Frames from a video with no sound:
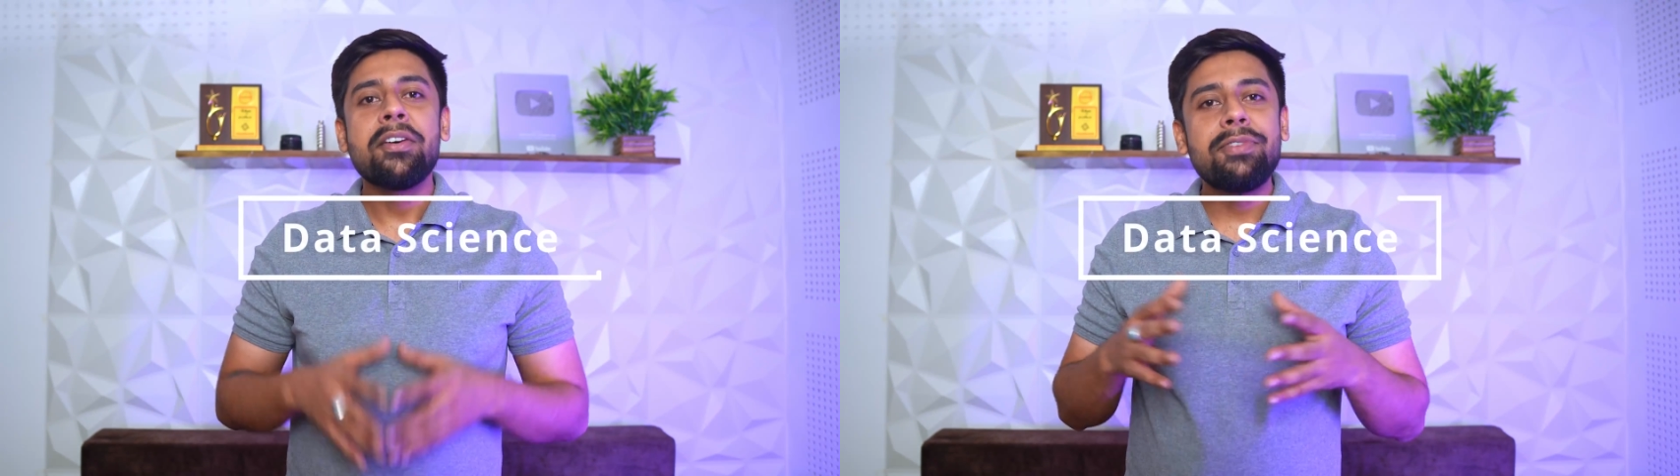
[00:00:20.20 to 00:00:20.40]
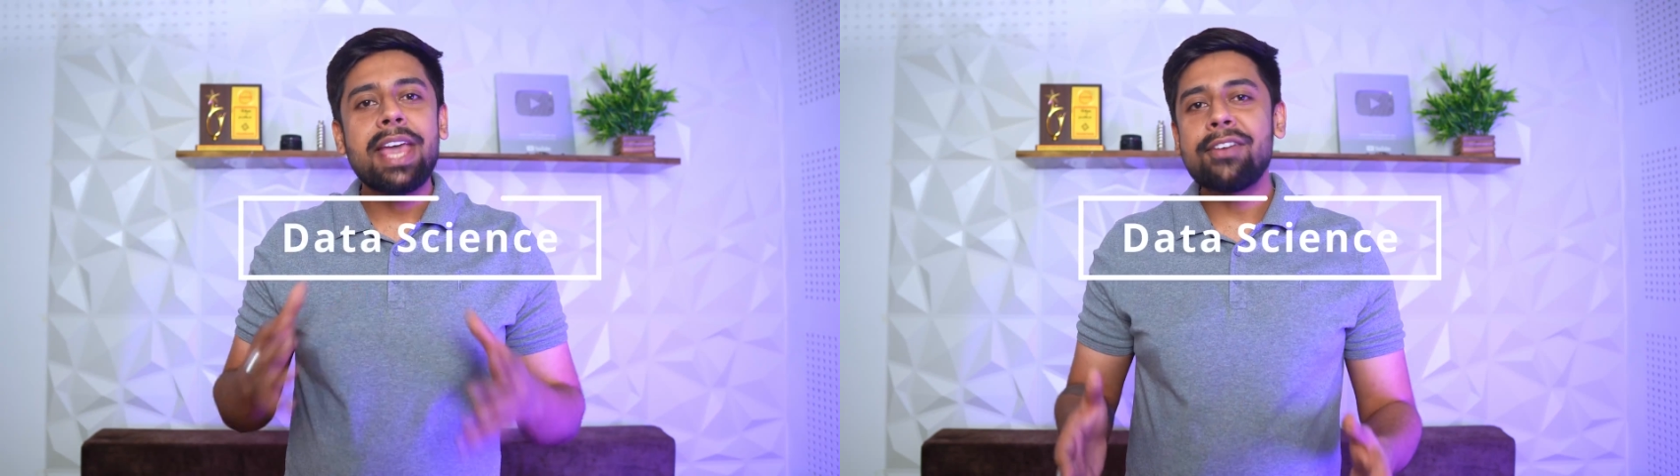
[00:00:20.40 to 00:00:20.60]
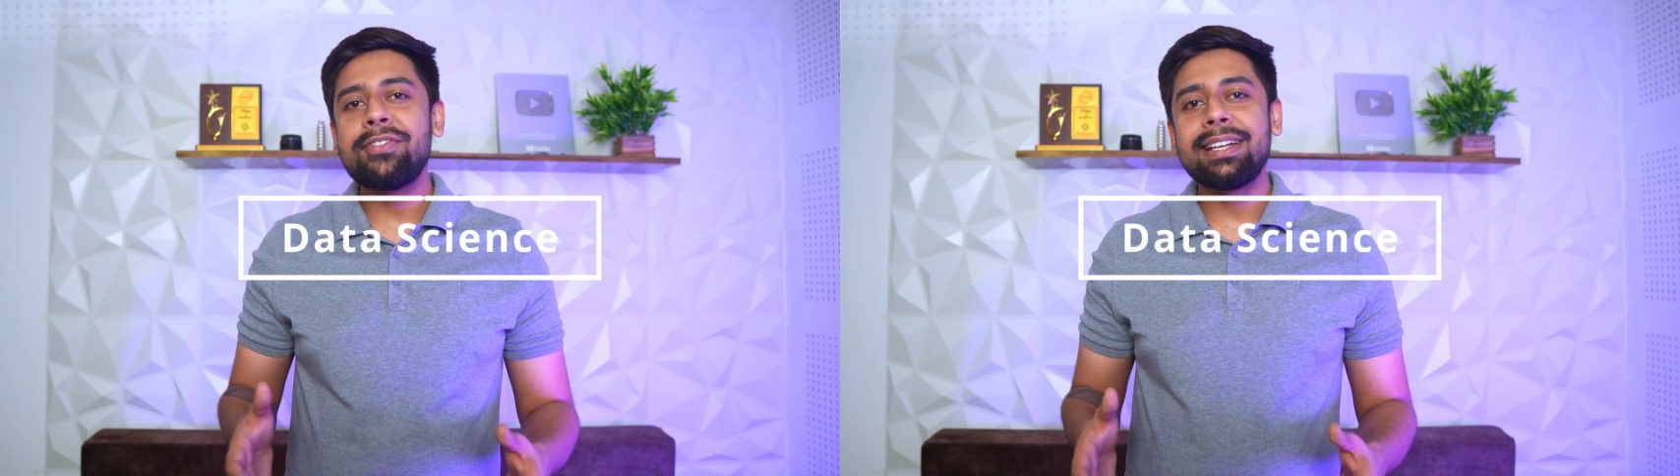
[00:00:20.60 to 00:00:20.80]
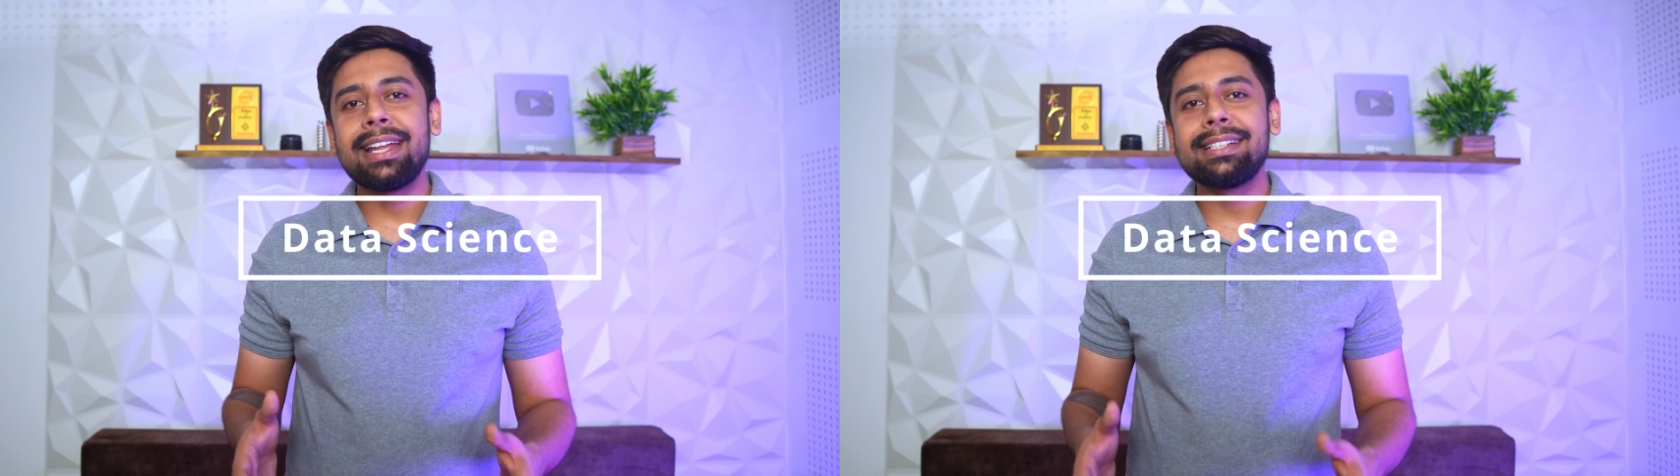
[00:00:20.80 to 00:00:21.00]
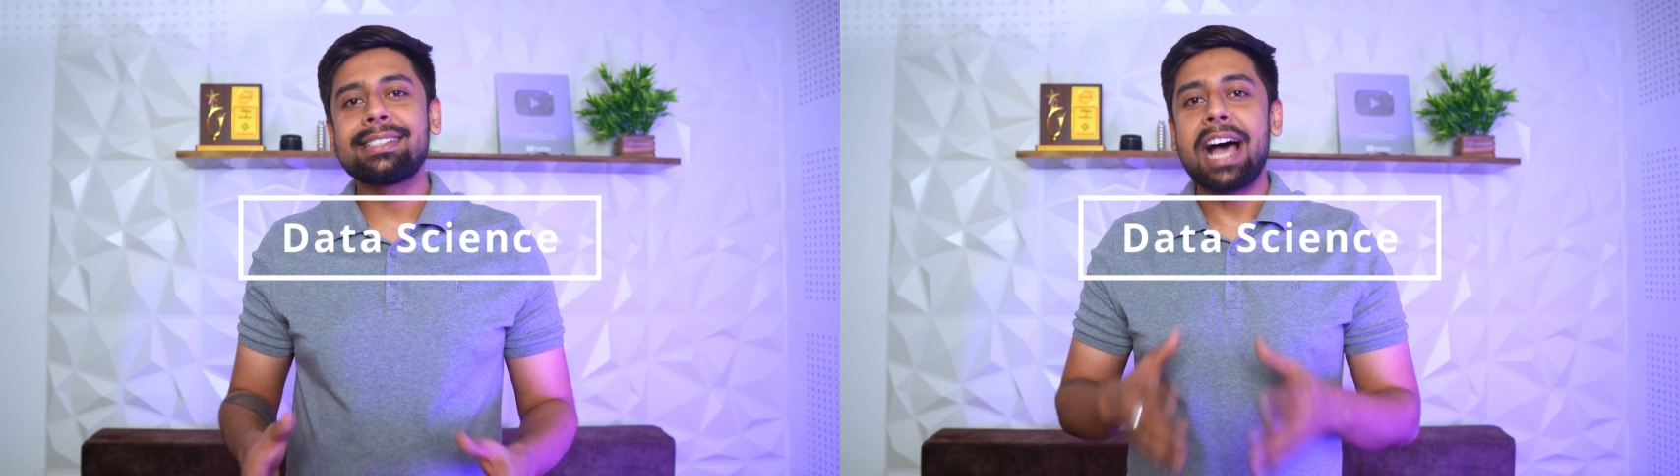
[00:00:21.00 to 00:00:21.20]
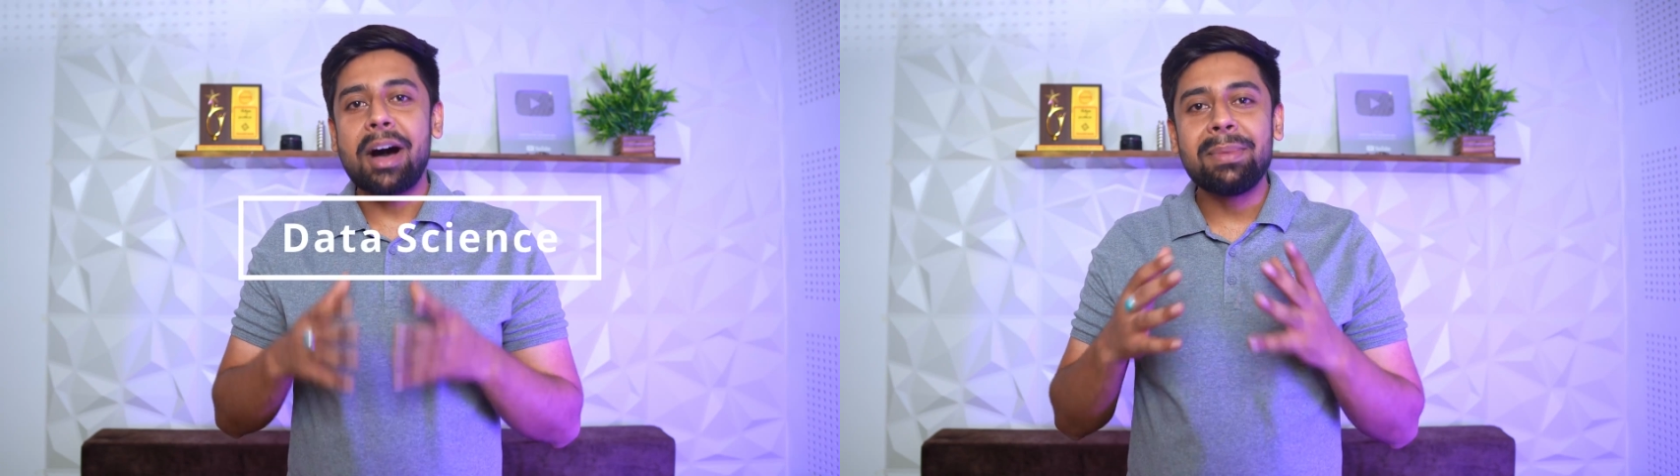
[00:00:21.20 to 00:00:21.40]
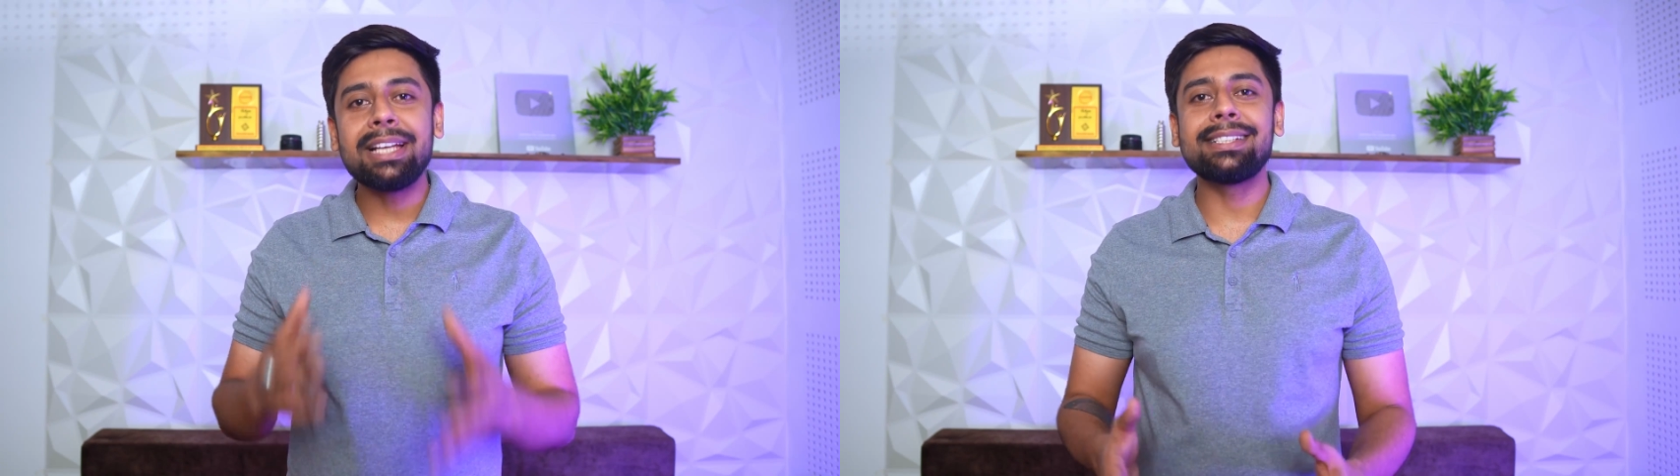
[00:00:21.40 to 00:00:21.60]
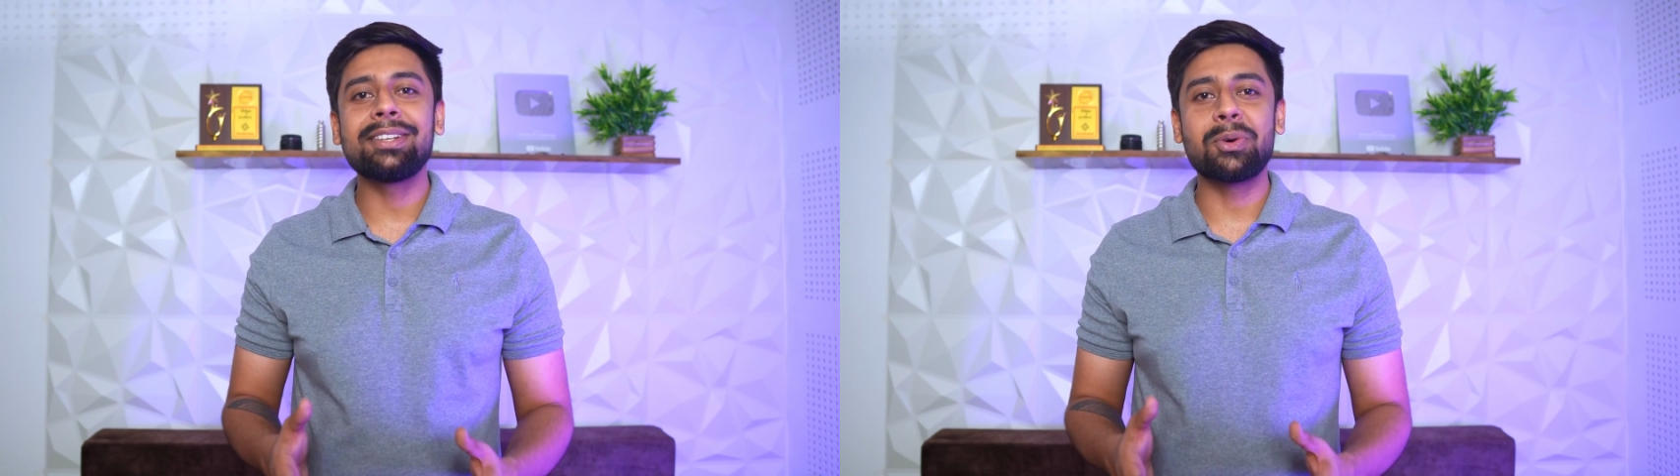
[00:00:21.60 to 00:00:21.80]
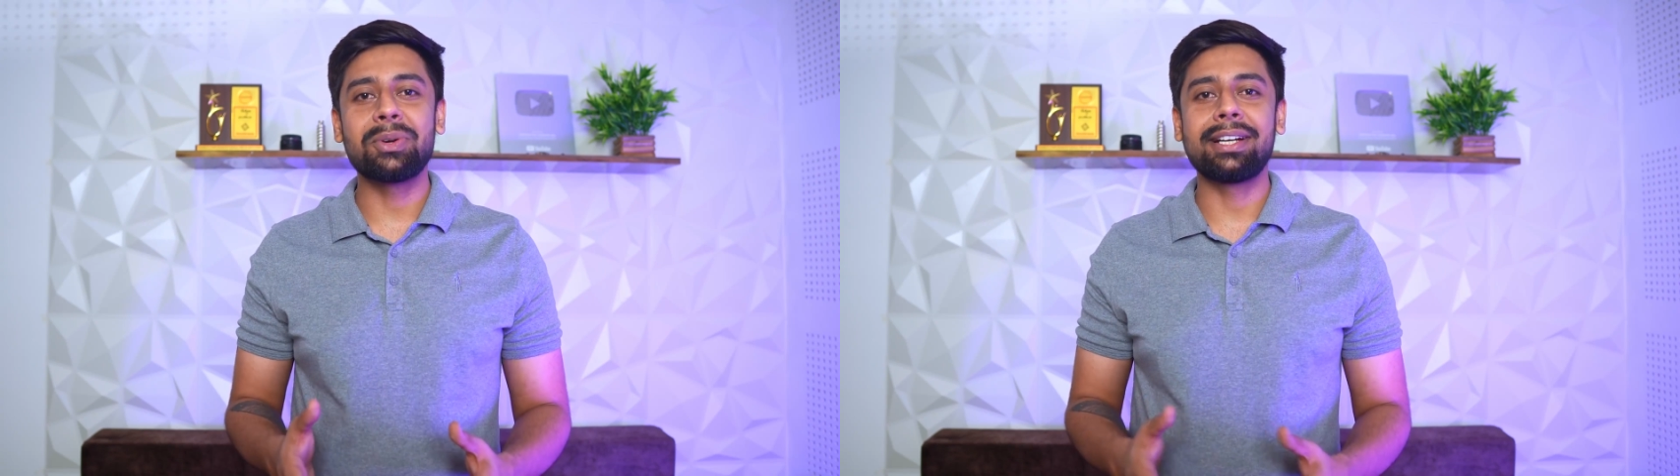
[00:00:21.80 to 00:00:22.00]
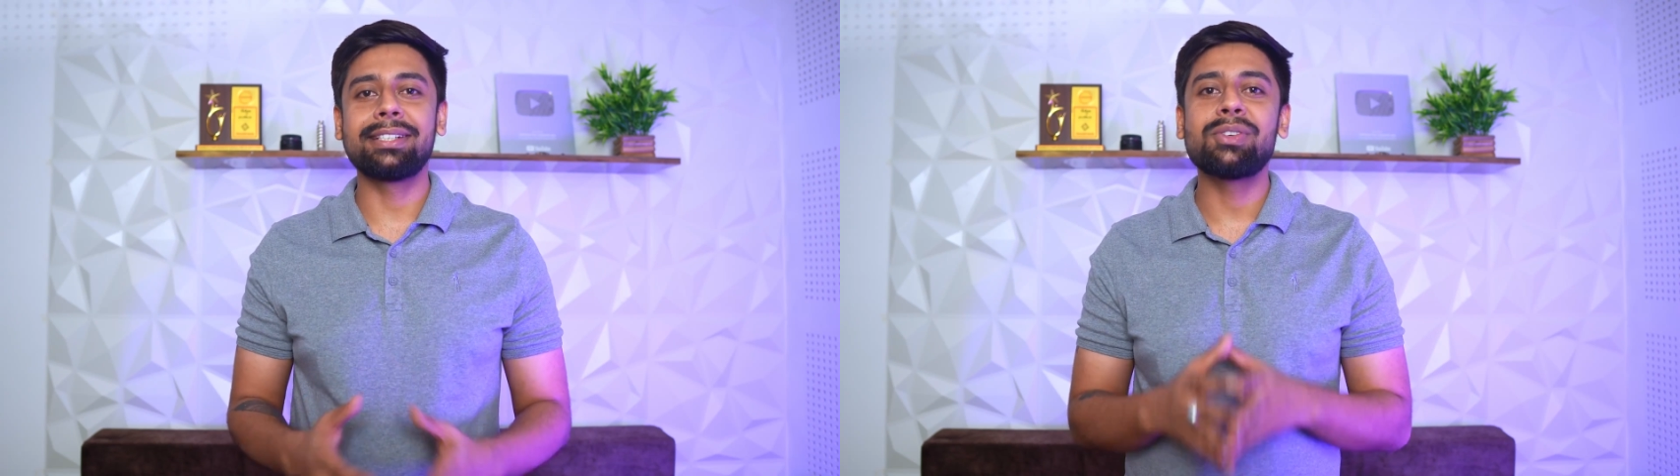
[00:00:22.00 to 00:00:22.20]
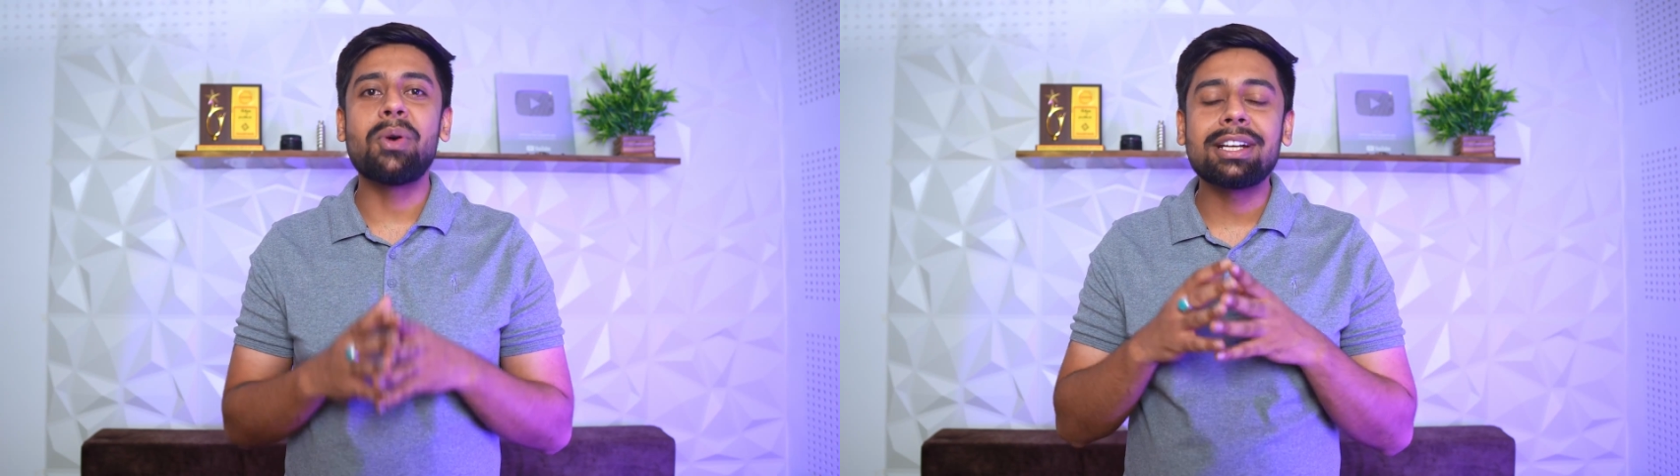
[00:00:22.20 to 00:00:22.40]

We have witnessed amazing coders who